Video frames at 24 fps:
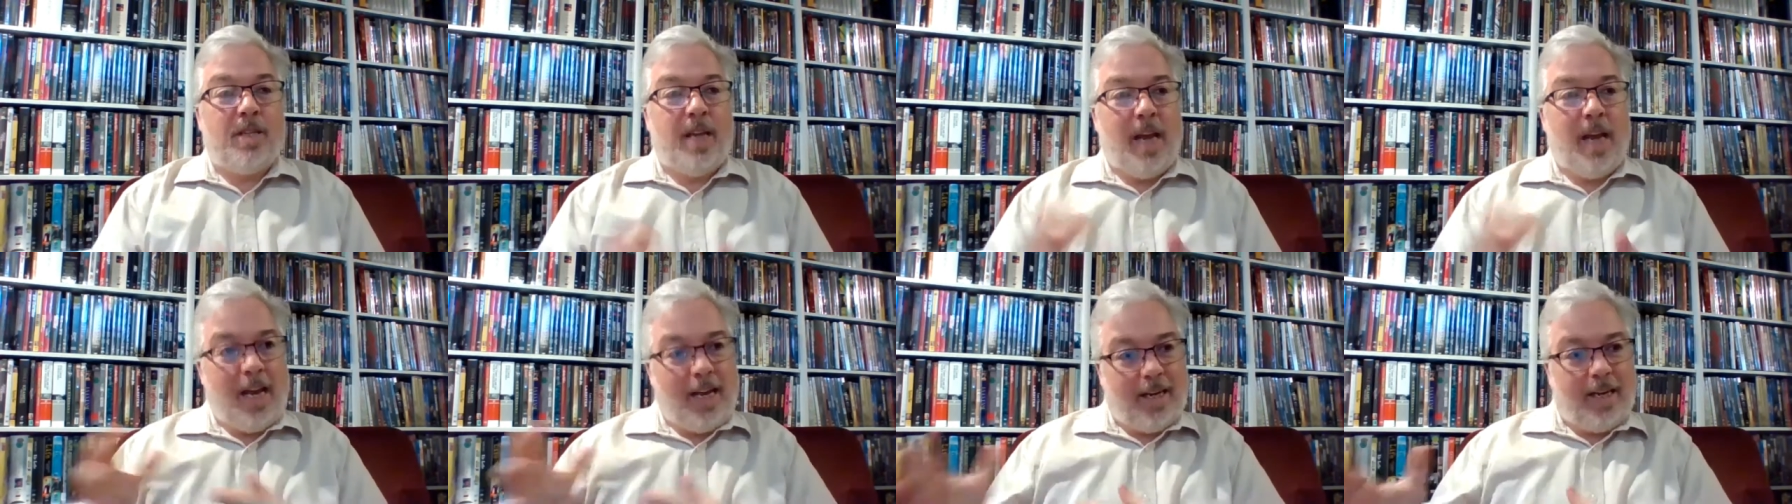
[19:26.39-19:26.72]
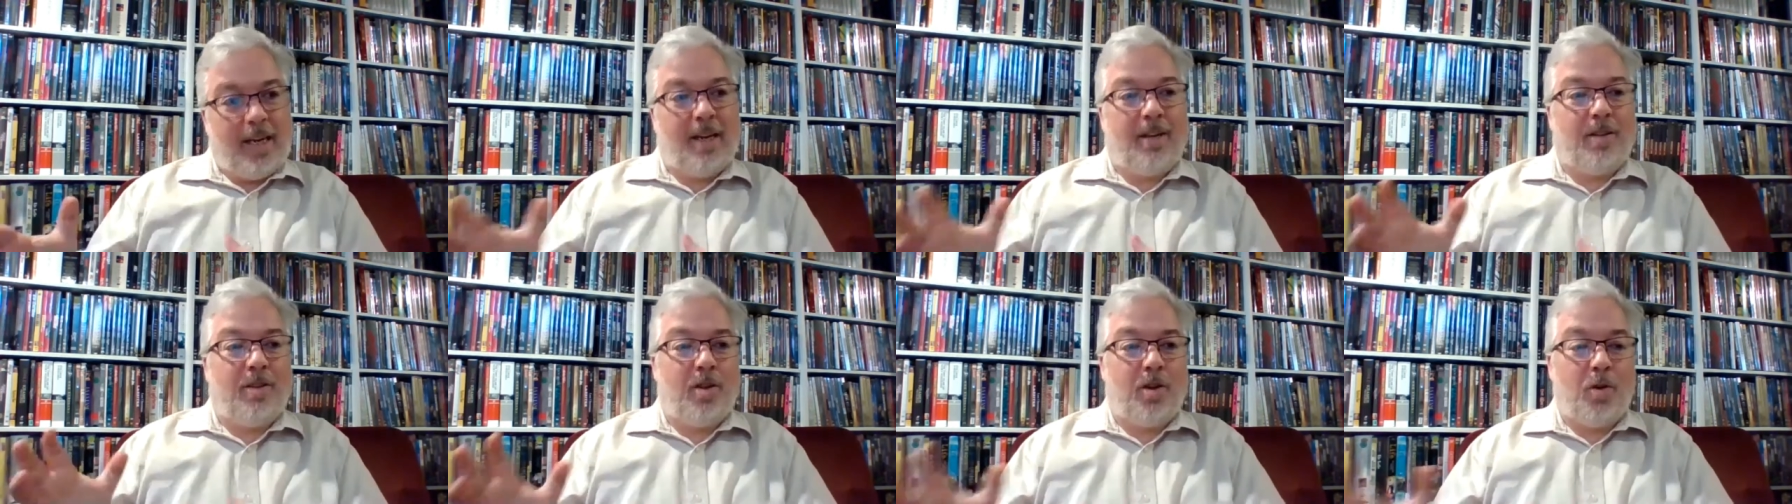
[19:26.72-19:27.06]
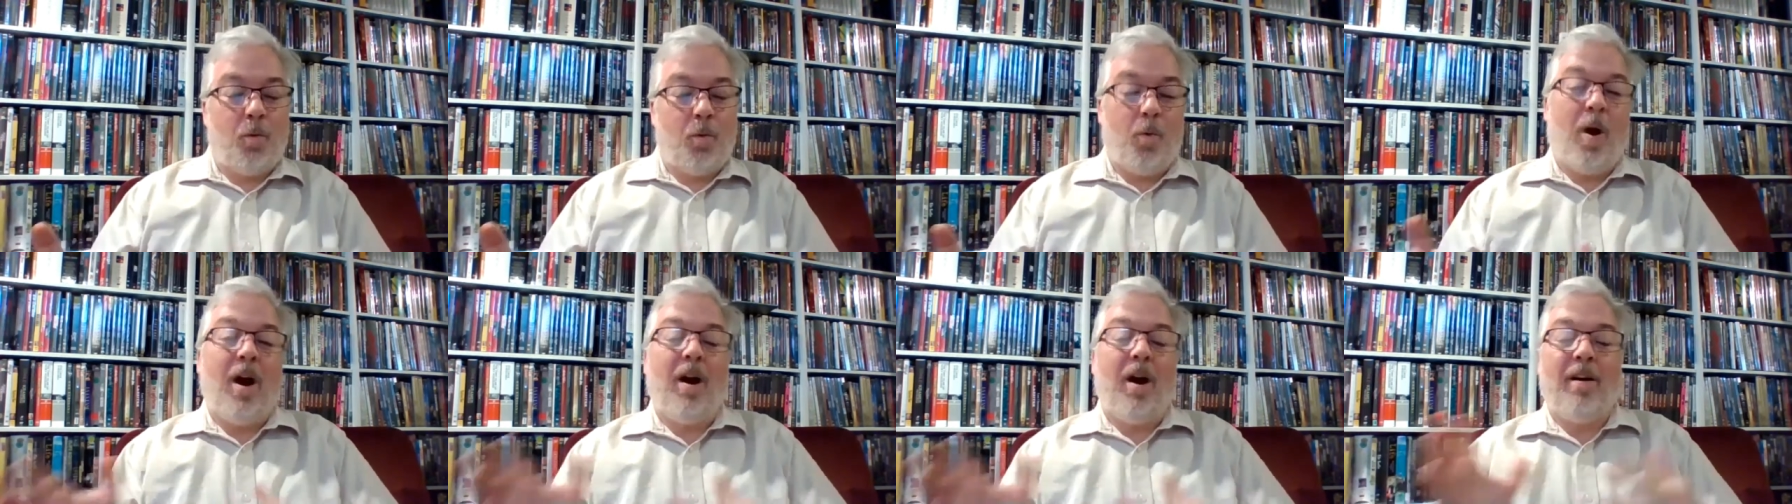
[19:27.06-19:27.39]
taking the
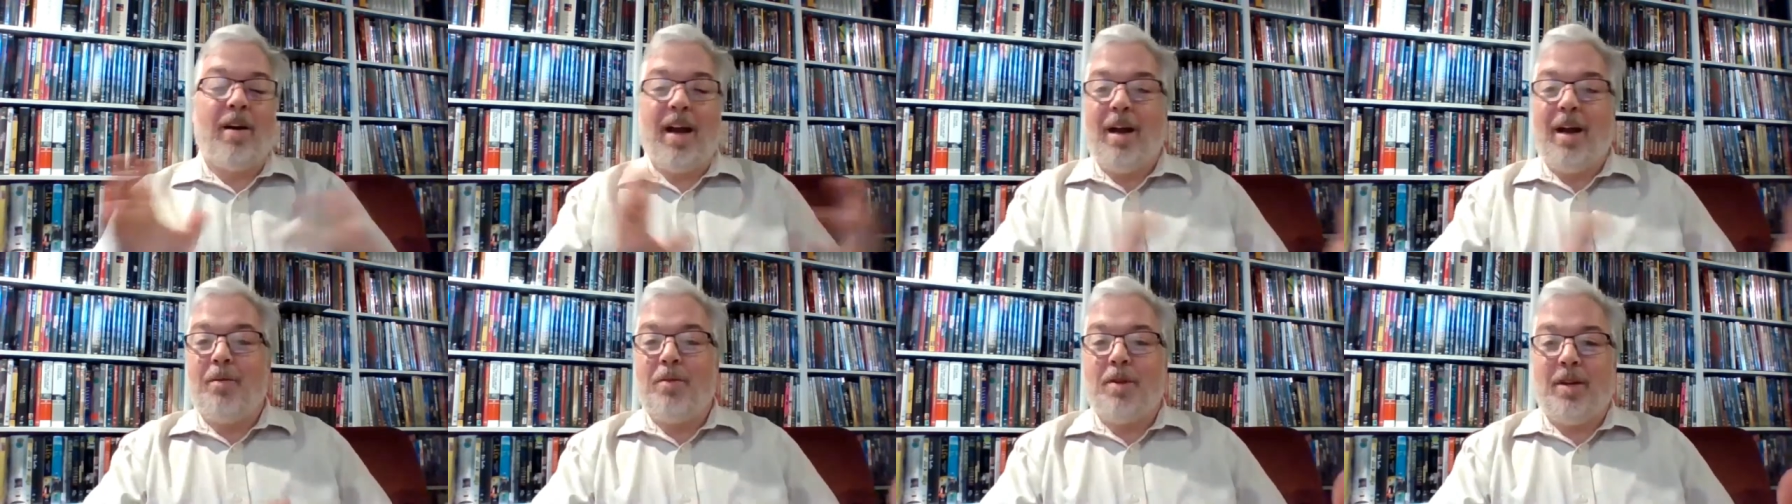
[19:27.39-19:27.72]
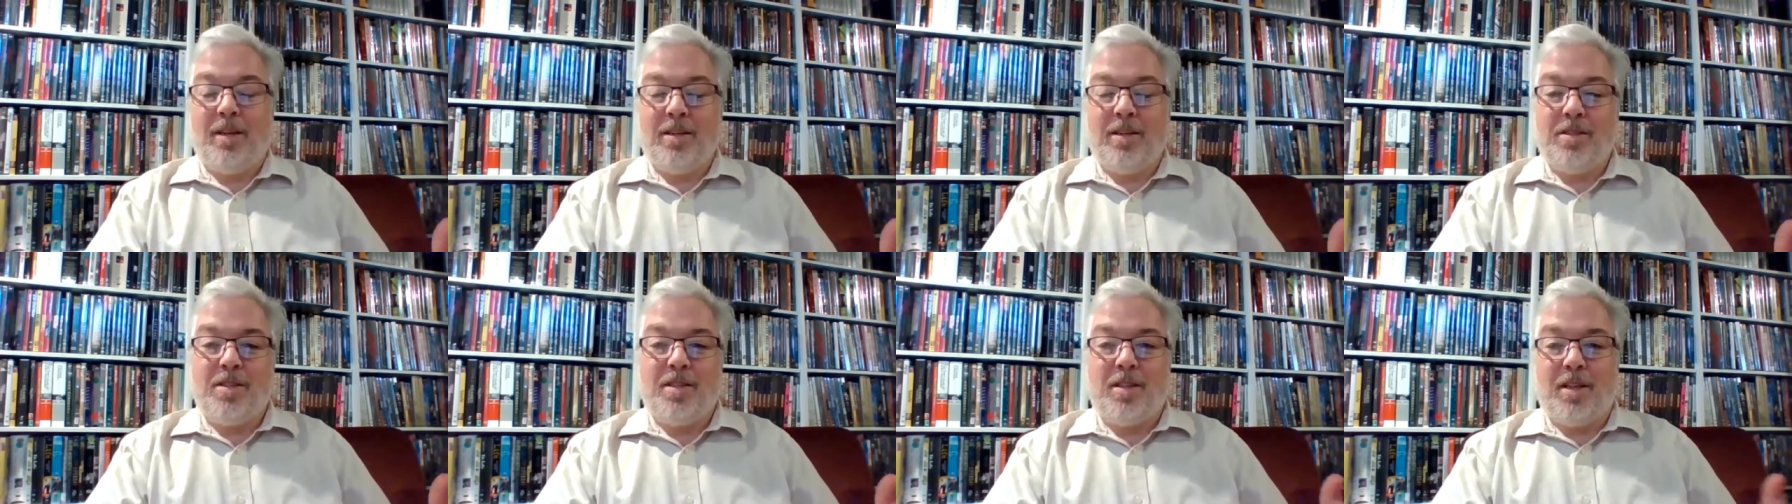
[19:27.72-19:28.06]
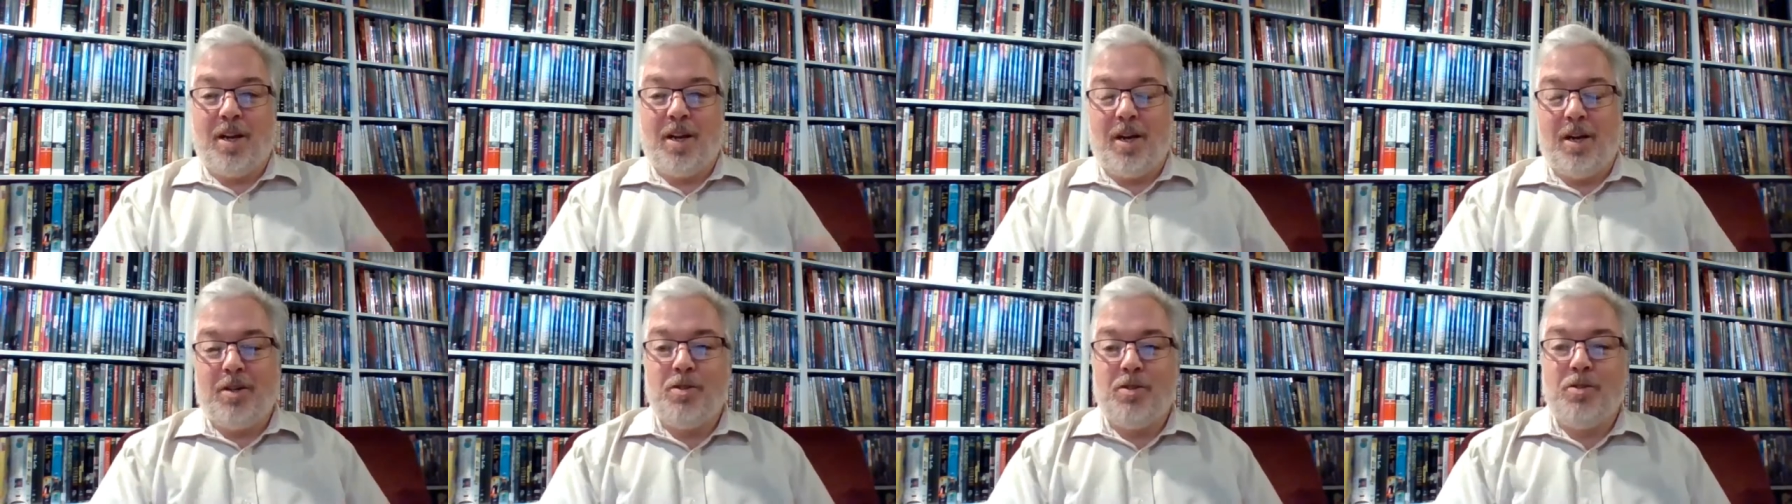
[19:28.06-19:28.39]
noir out into
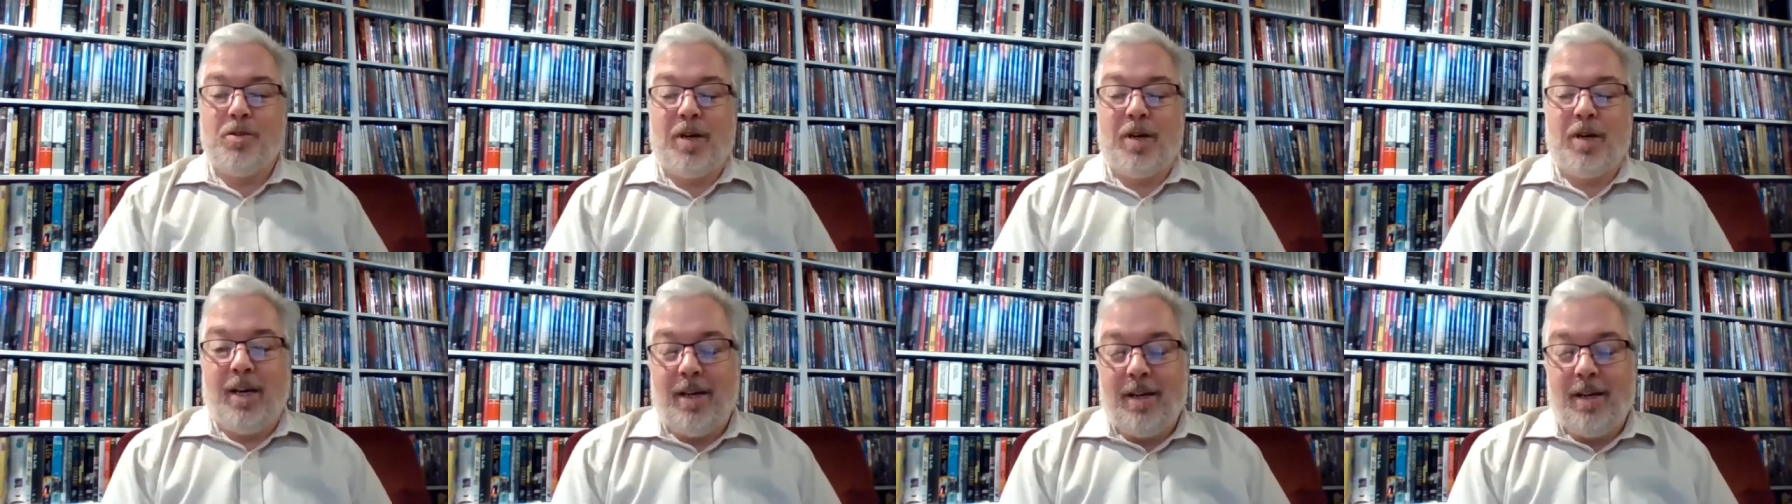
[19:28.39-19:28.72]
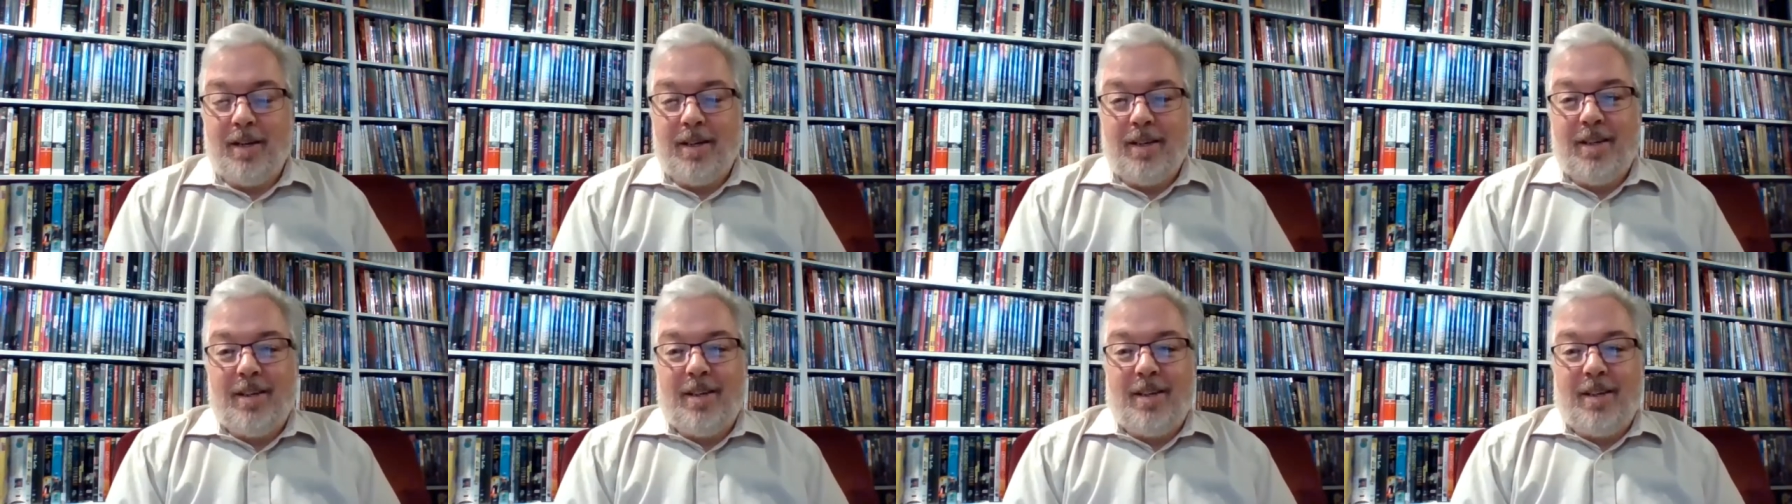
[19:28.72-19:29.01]
the country.